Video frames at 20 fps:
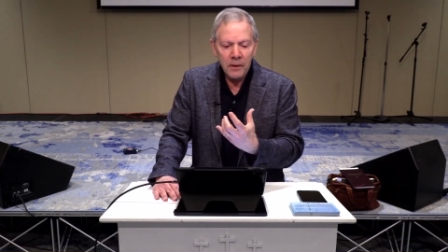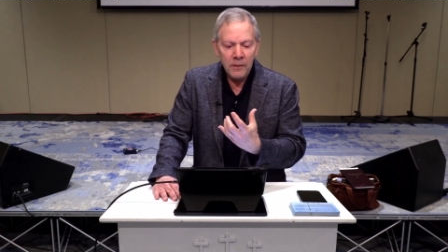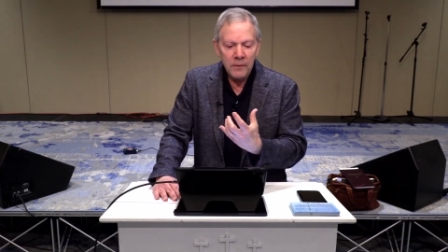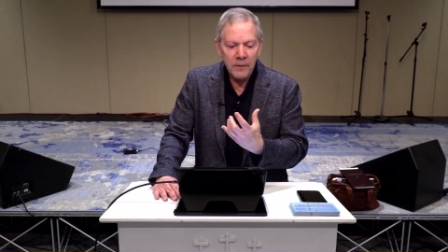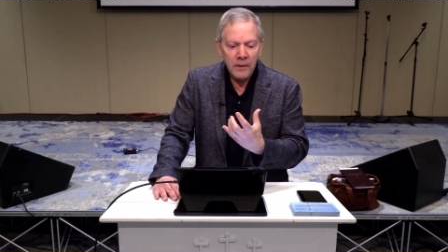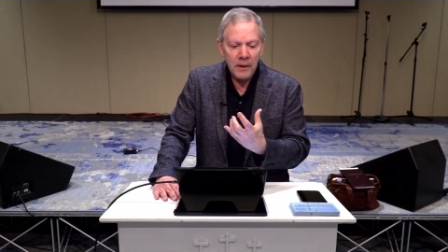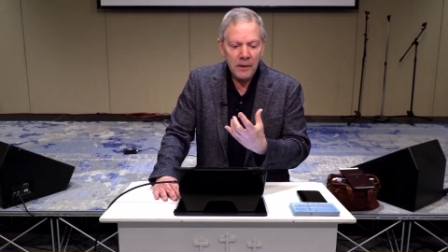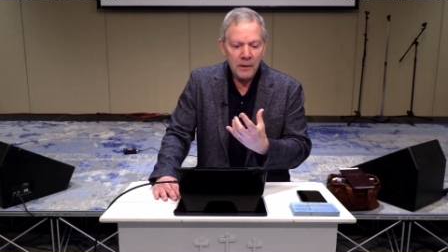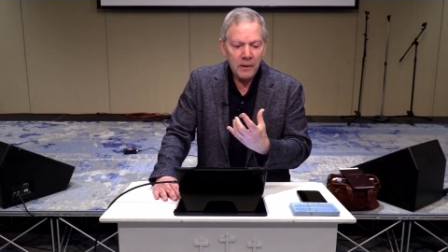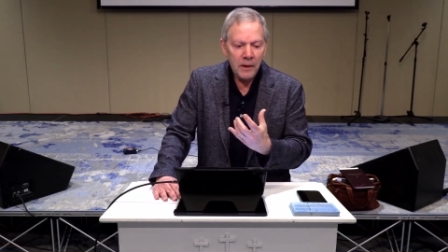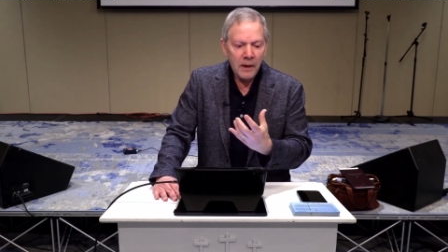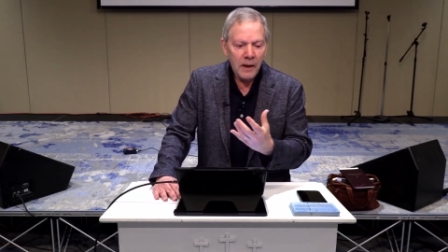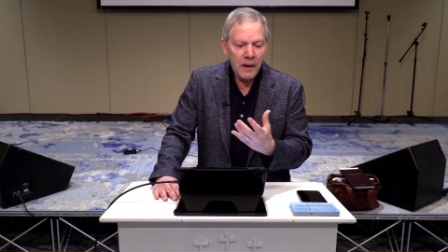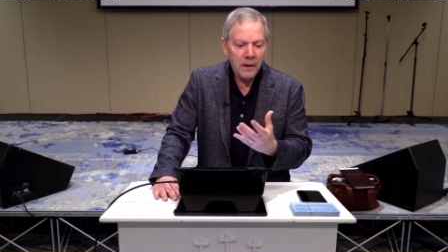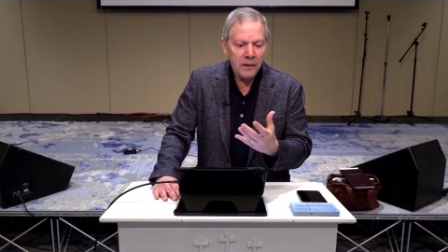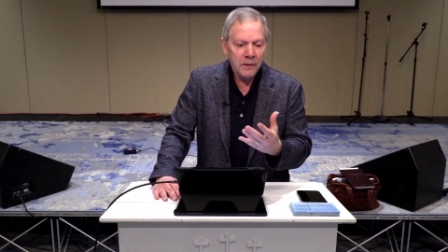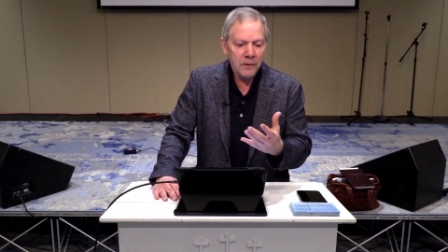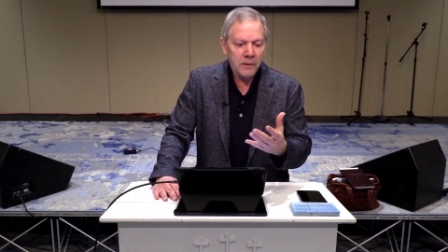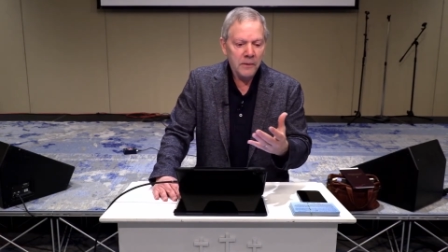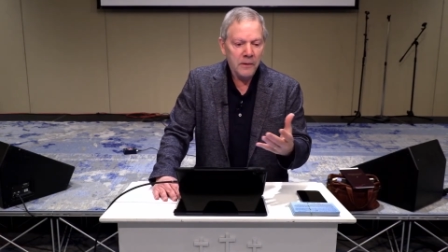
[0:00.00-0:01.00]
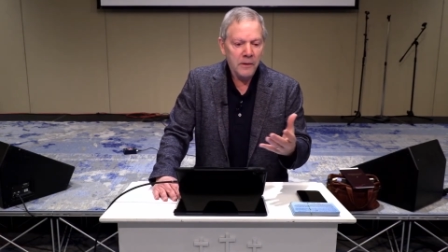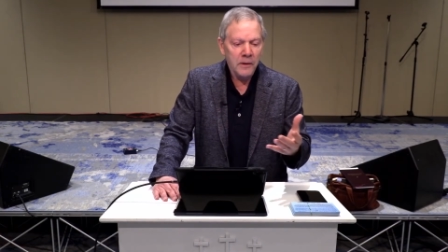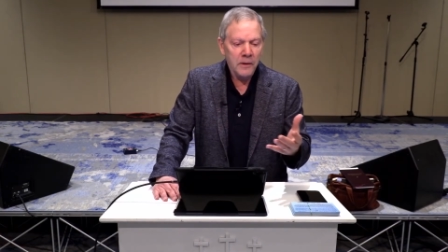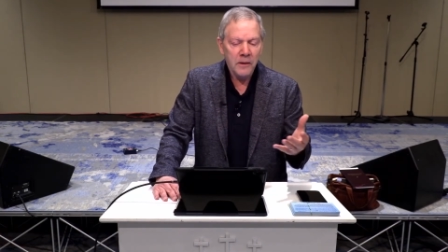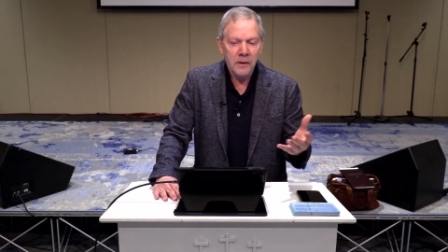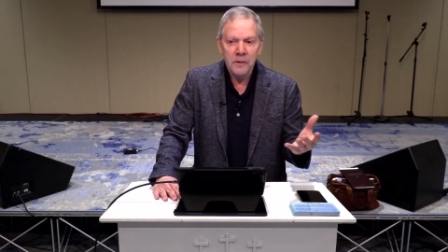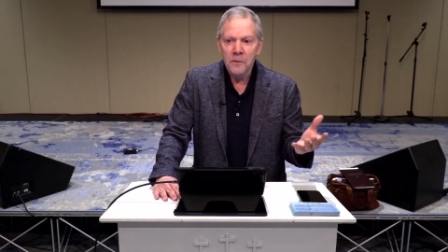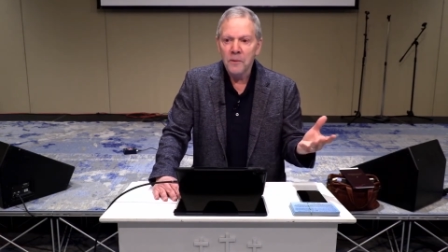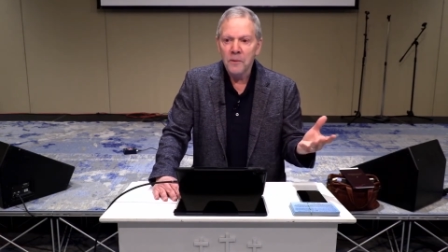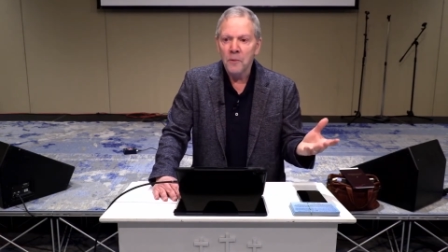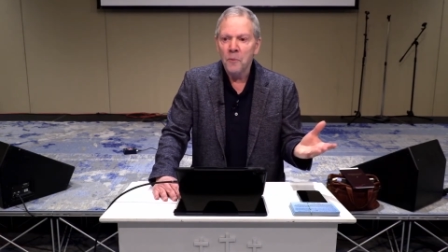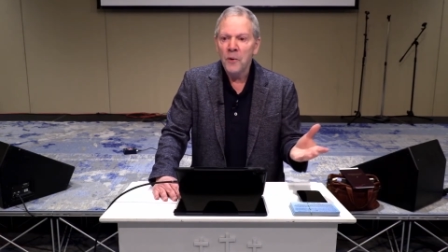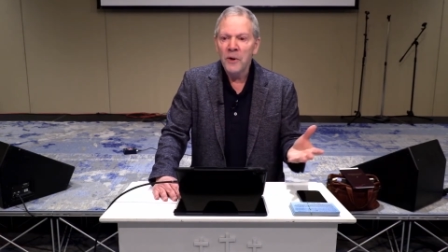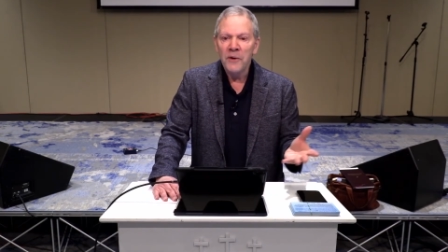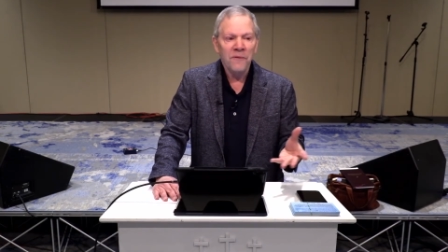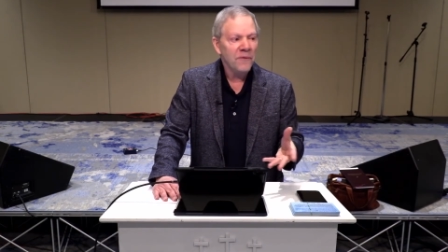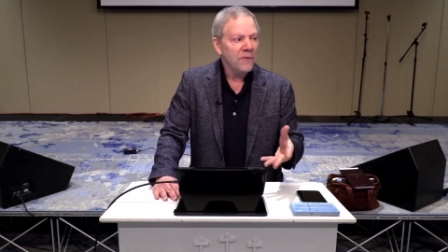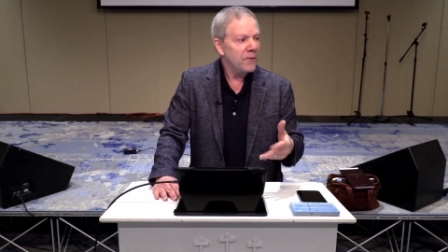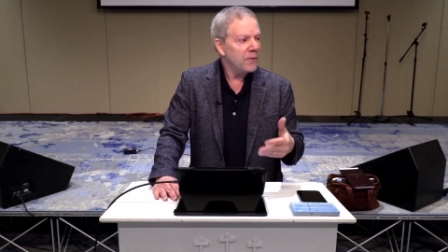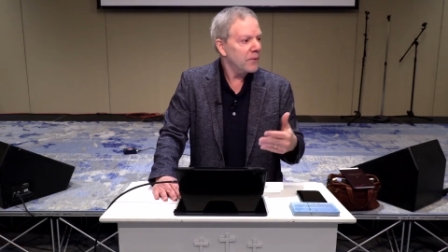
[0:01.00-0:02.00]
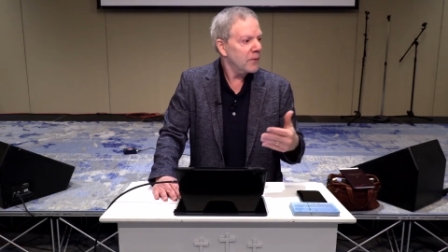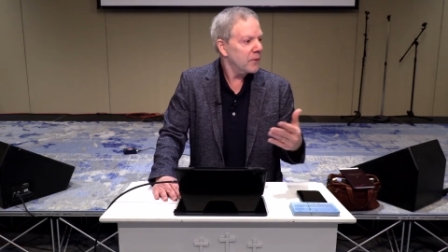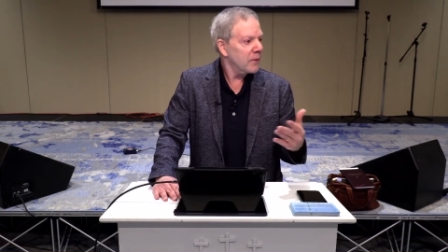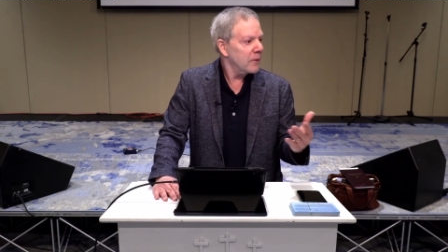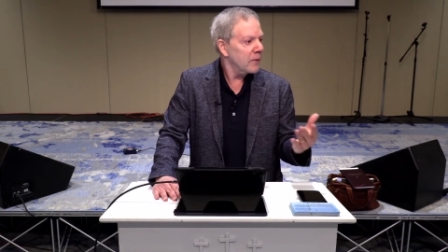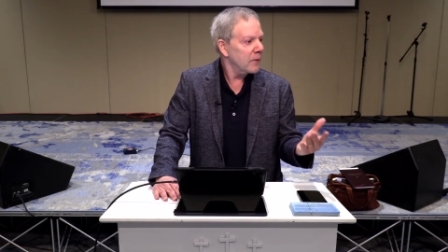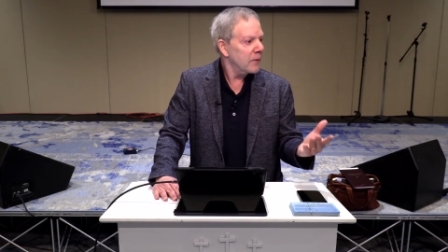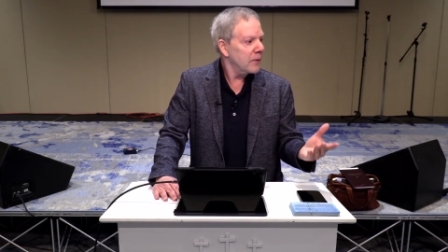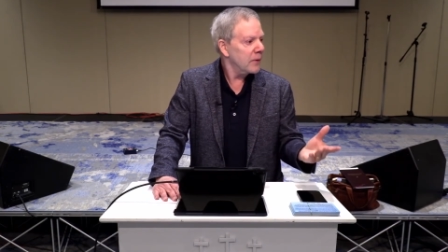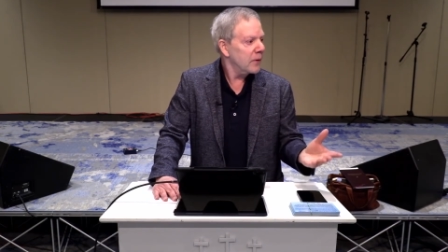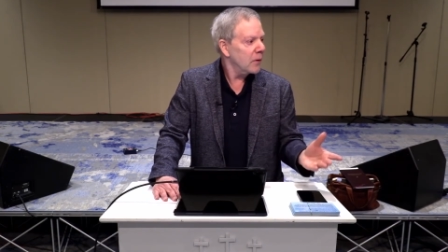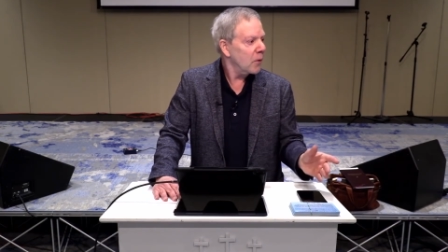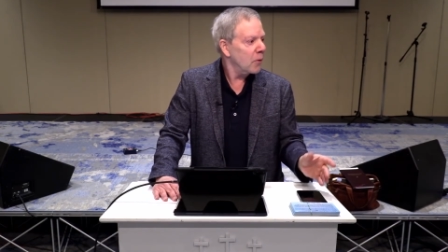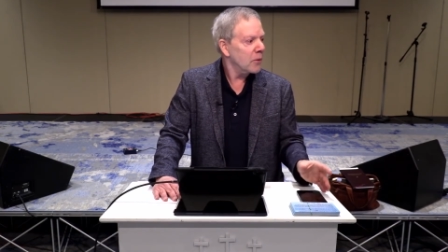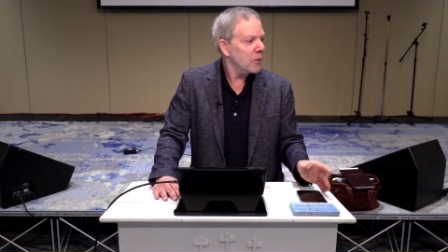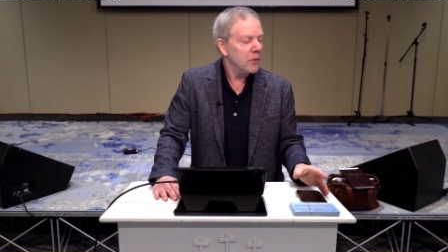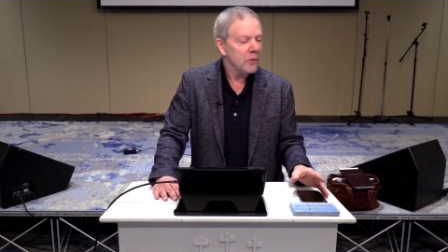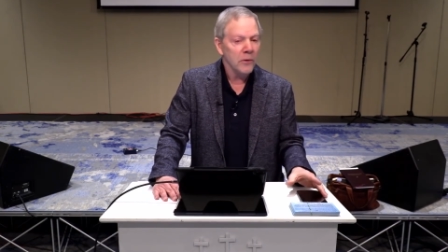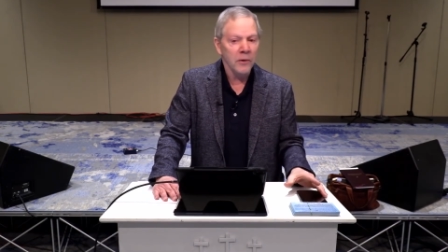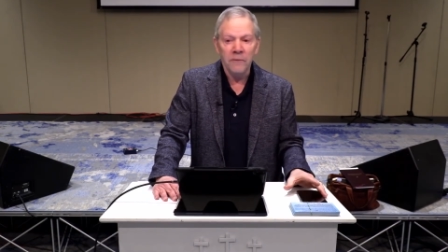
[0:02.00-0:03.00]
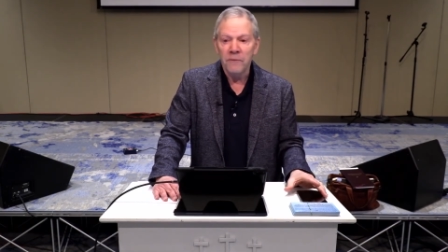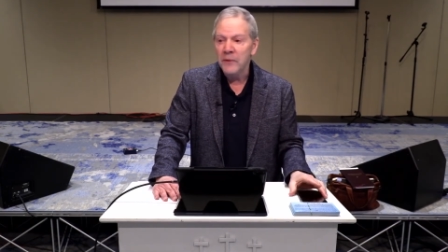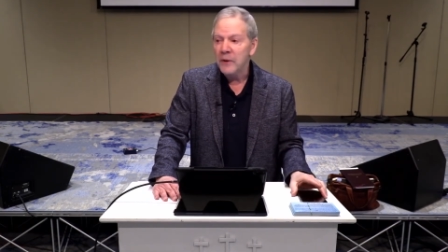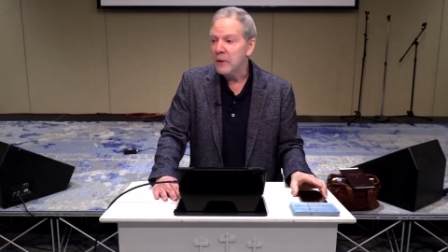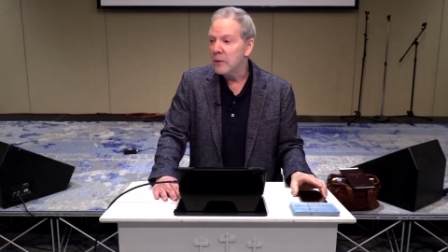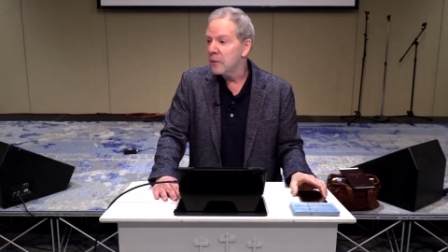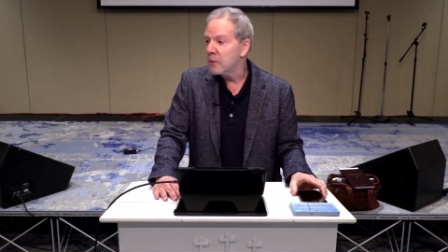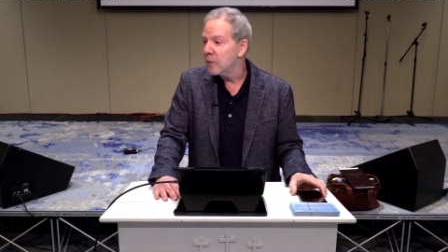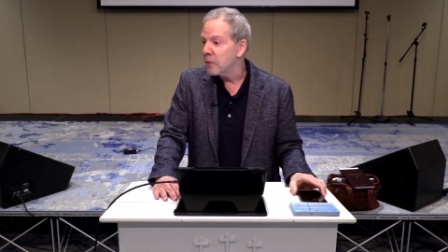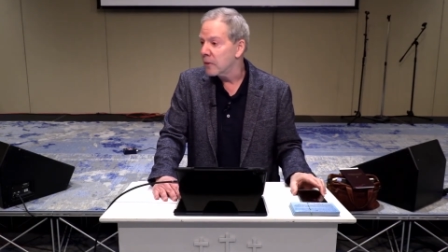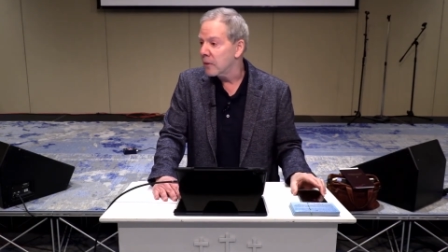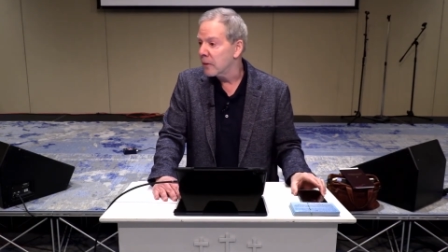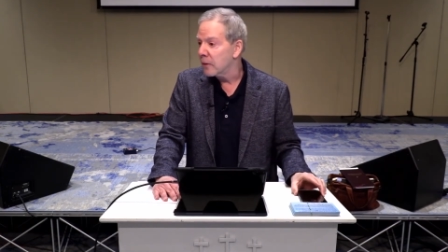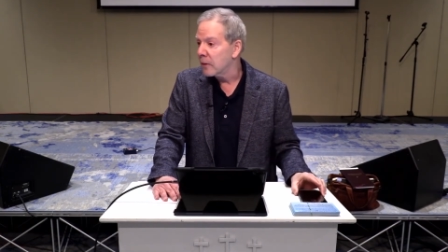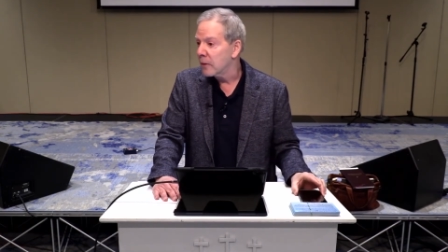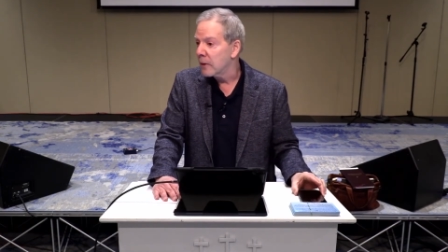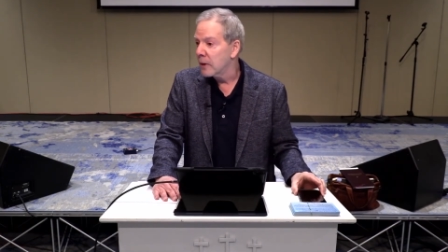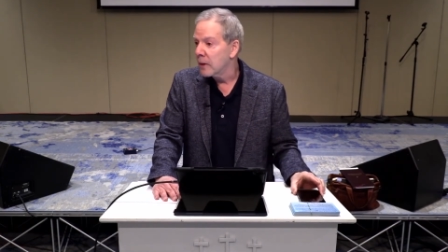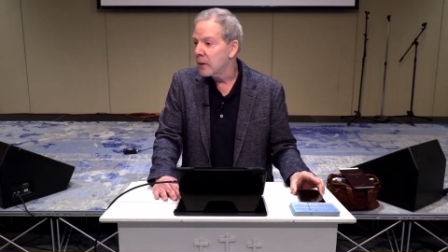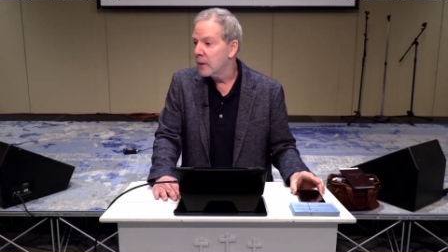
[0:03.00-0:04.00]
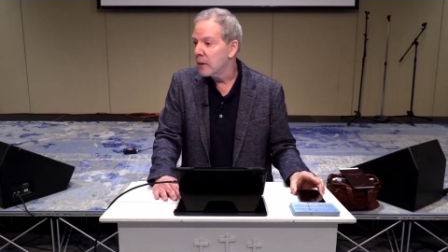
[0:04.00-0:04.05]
that has this, the odor of the eternal,